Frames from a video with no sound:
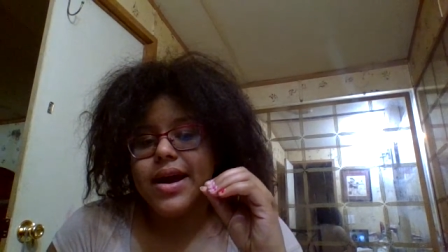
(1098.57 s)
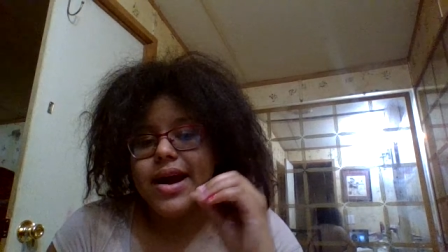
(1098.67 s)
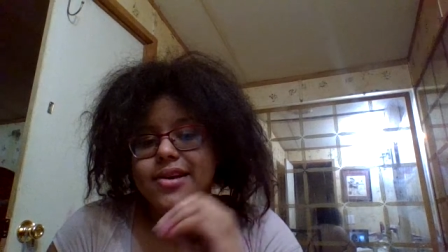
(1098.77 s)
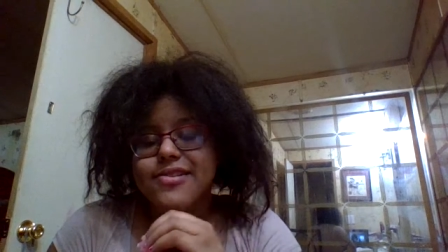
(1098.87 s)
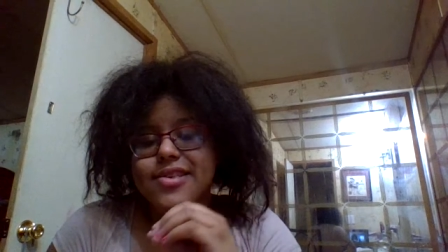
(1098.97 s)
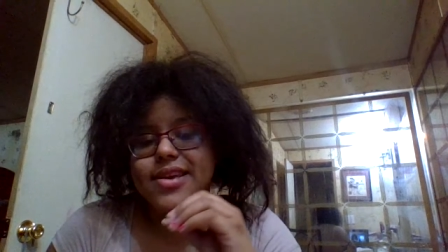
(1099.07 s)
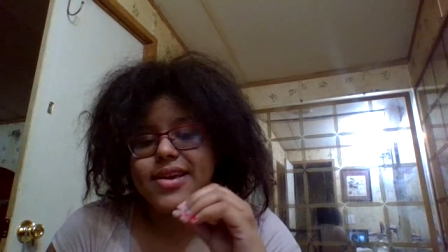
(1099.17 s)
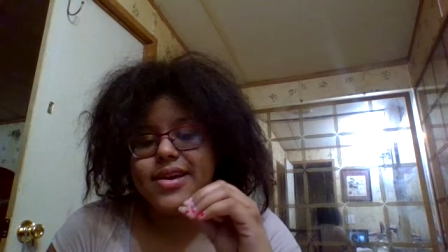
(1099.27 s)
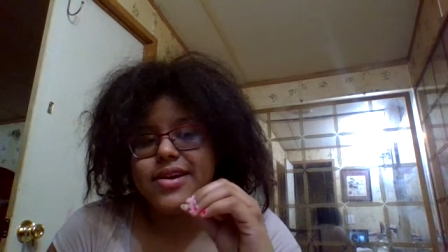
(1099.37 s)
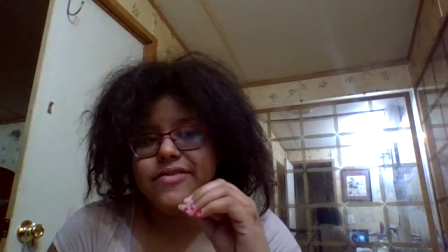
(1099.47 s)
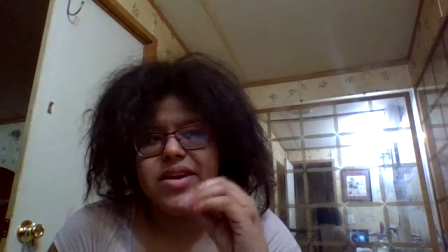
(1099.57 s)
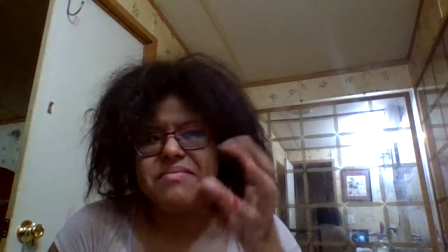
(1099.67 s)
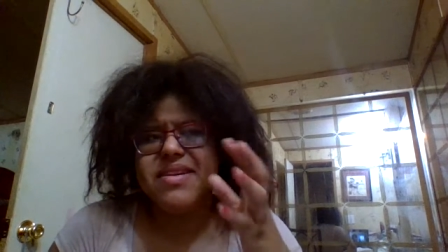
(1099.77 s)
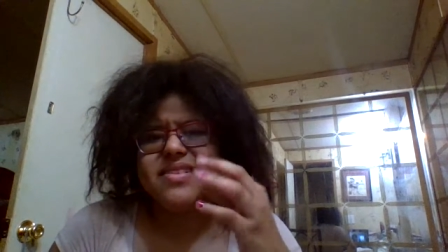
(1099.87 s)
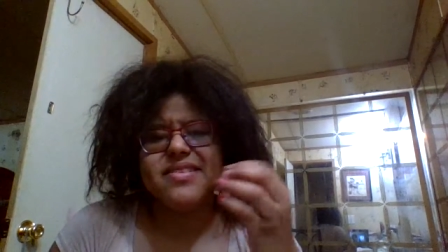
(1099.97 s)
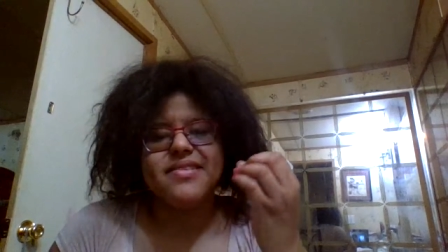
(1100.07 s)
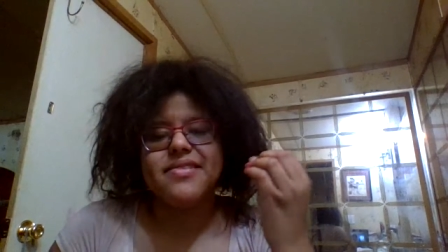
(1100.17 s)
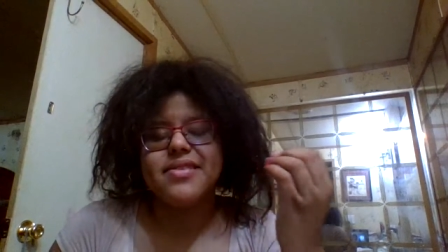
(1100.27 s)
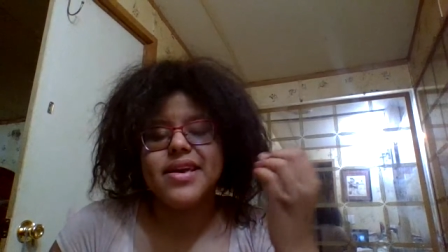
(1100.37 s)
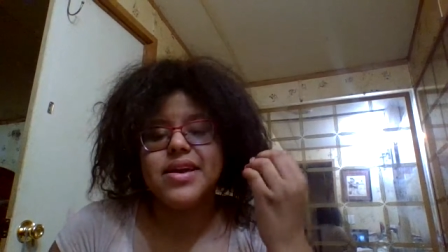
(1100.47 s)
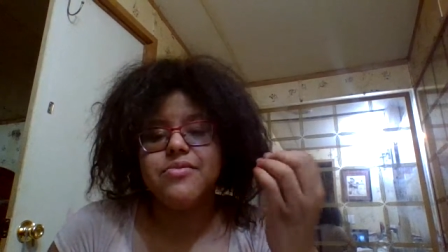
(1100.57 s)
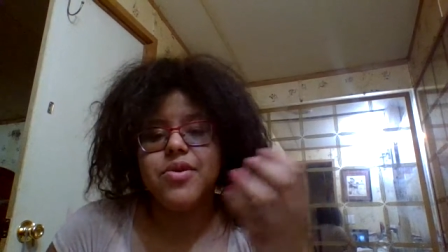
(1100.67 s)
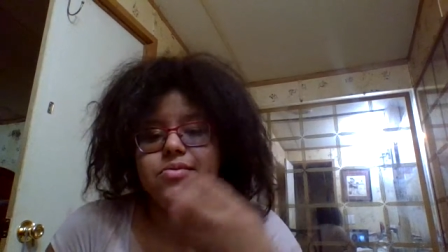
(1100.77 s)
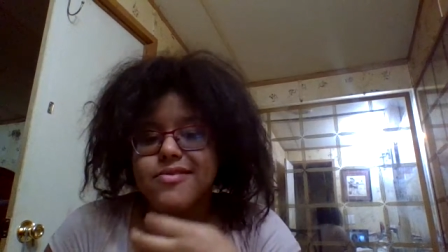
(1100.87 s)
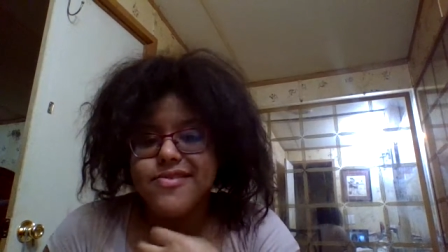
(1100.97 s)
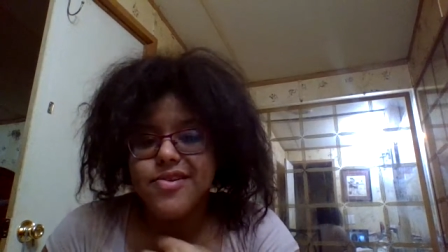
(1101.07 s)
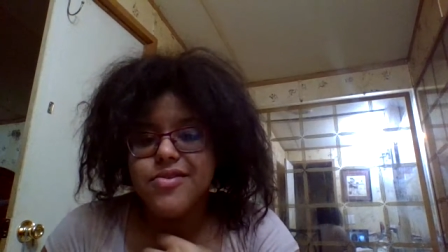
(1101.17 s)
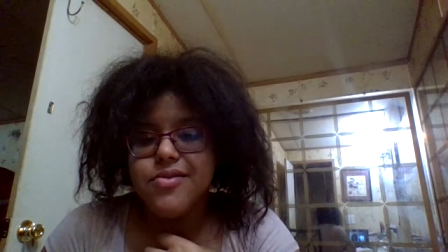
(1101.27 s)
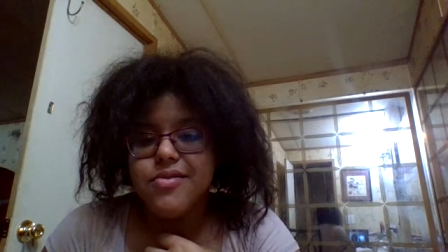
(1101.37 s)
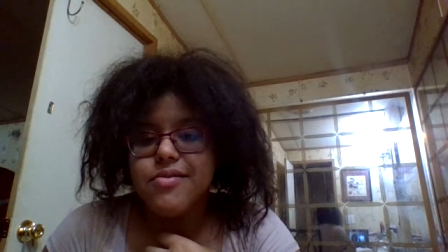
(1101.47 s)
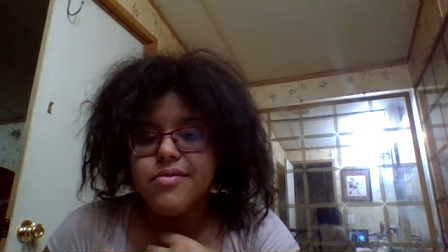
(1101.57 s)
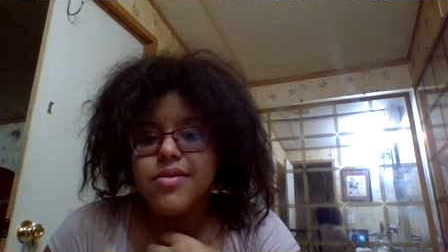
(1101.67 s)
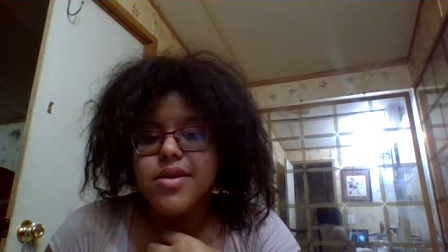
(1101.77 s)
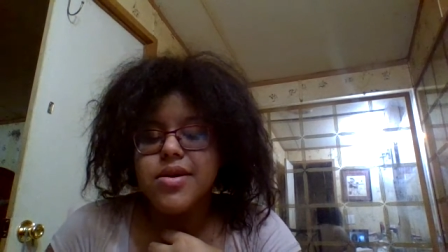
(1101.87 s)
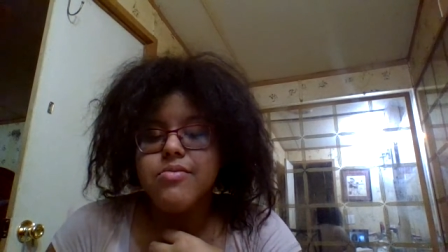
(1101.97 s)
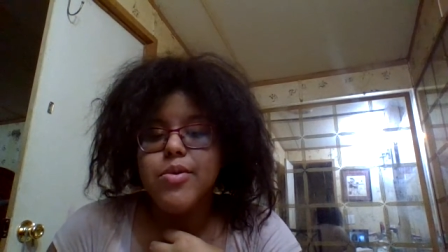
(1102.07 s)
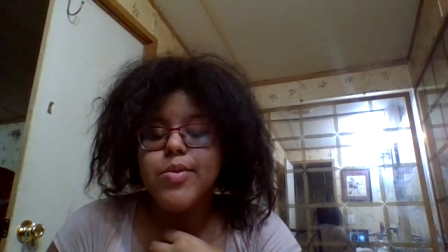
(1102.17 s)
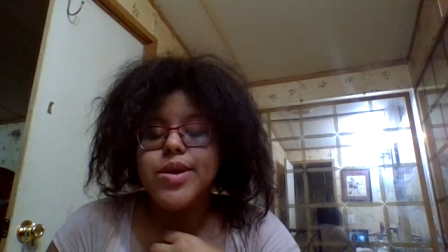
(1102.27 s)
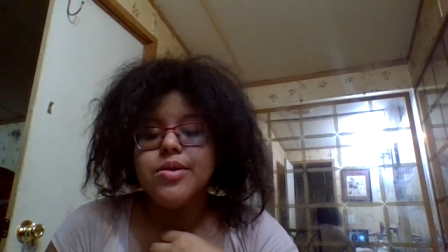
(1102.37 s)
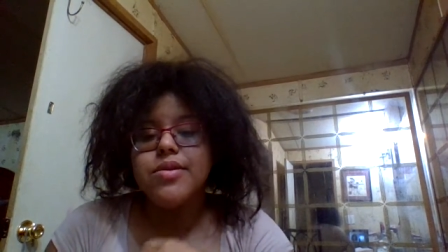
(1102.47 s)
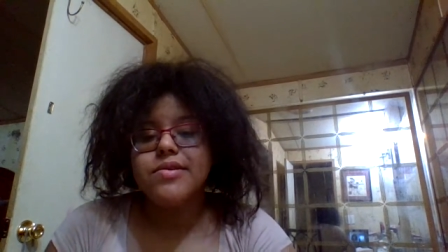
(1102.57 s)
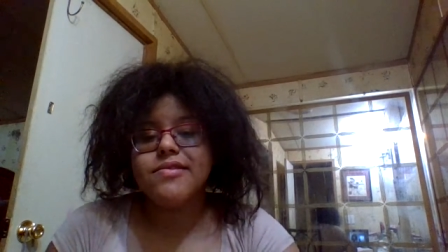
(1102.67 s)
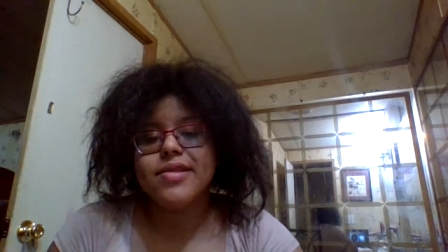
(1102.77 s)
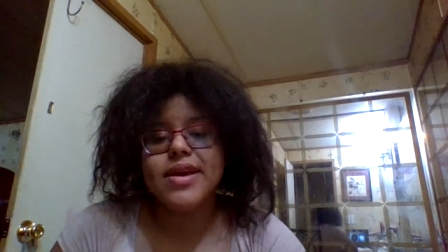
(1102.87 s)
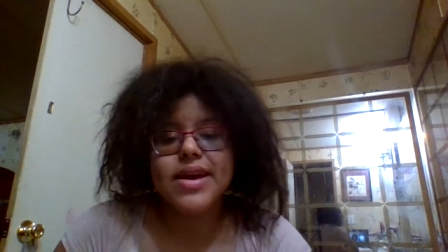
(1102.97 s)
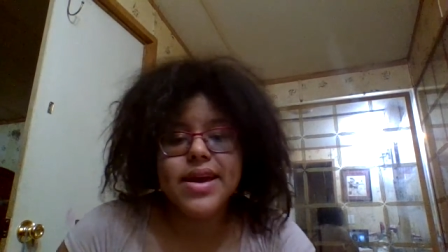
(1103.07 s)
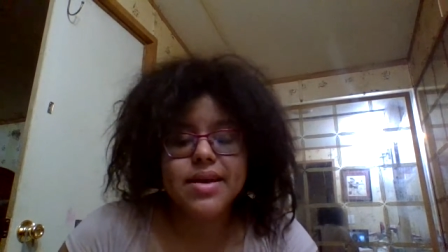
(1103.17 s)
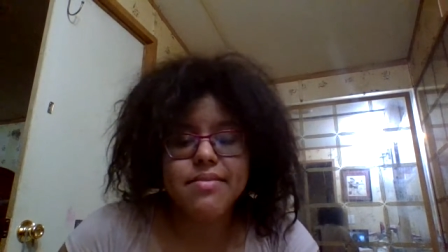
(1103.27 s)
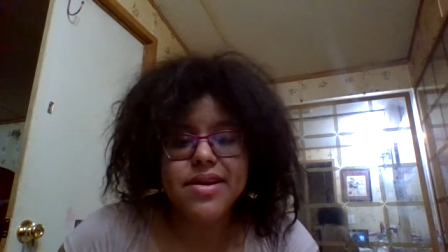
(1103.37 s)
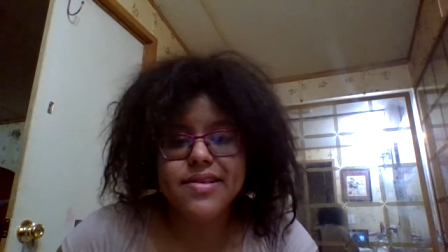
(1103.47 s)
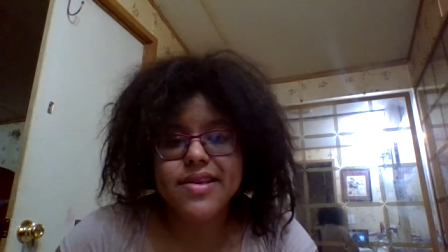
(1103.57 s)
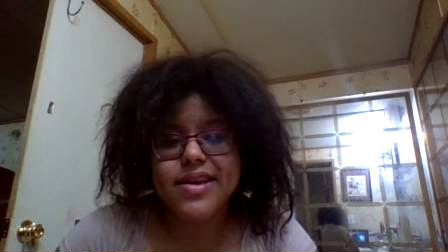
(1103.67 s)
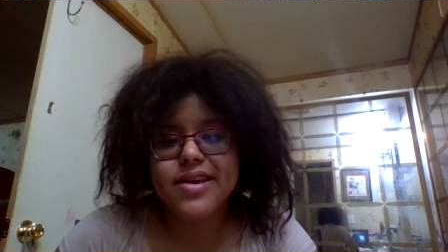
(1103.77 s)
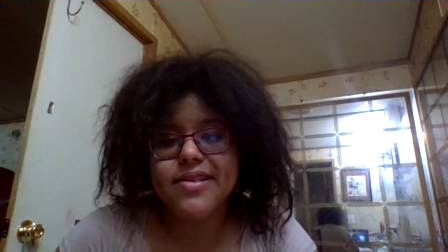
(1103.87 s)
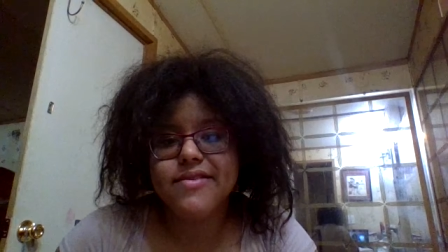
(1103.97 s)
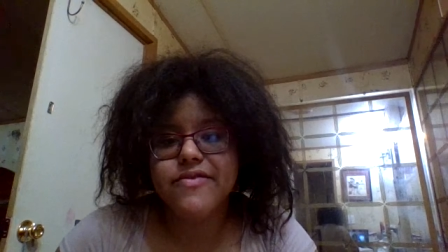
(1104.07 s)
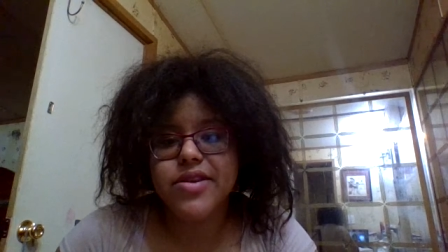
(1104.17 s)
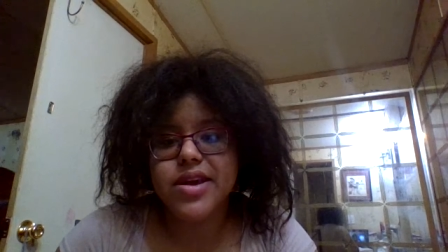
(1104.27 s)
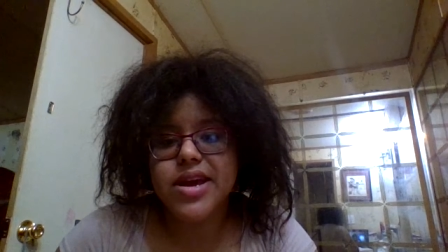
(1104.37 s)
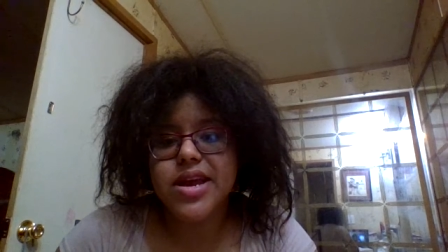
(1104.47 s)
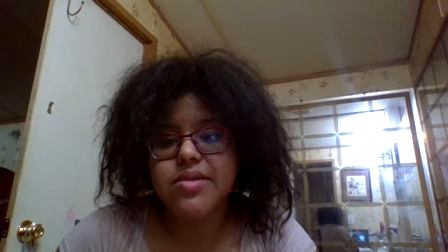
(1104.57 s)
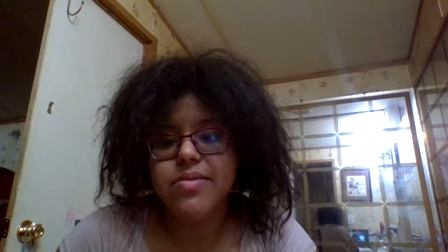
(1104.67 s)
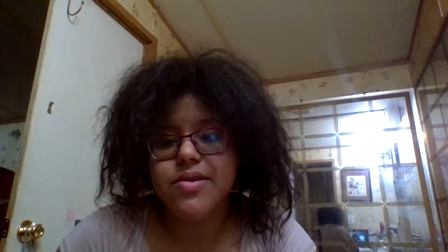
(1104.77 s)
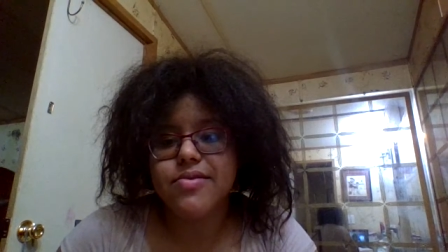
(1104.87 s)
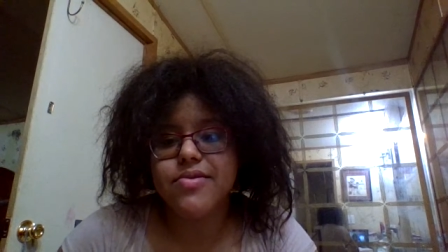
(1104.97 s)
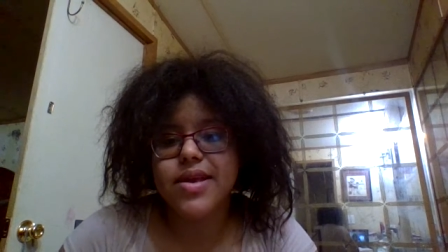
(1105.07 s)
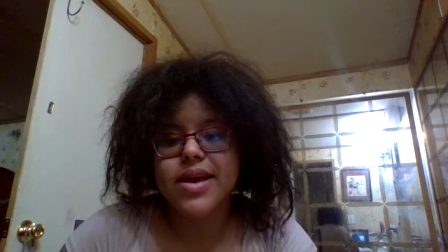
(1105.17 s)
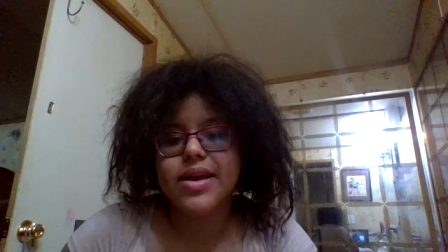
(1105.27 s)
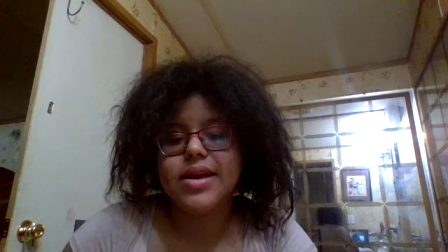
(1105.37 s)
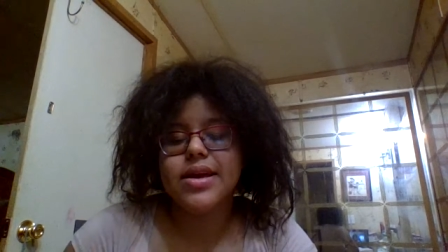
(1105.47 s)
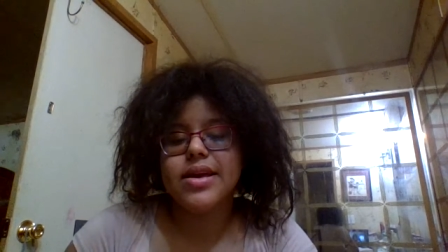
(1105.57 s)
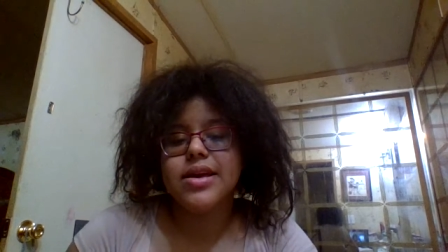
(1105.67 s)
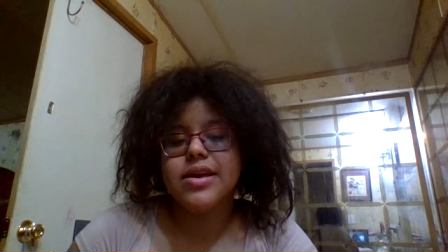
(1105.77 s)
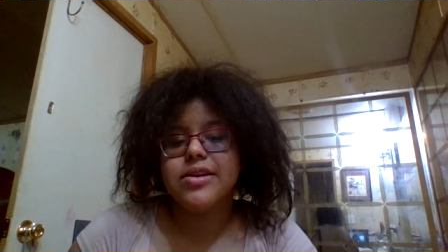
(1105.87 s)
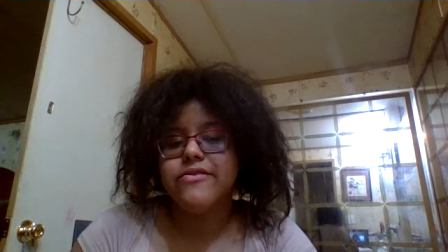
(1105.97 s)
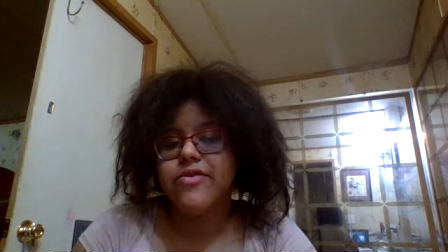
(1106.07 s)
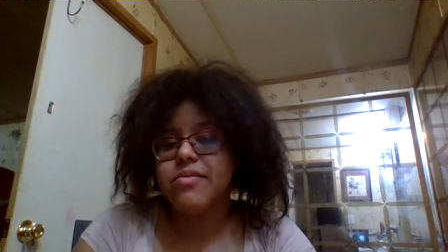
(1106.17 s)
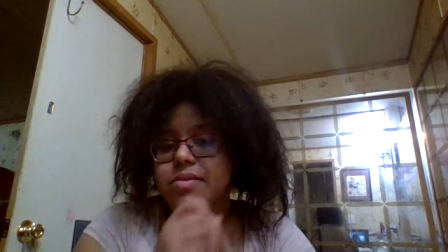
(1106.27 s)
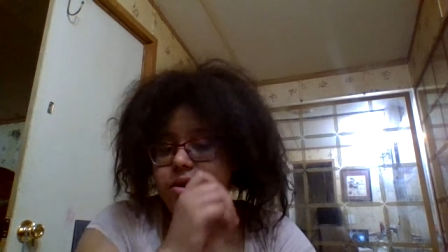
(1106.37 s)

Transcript: our seat, if that makes sense, to take what was sown. When we don't understand, it makes it easy for the enemy to take from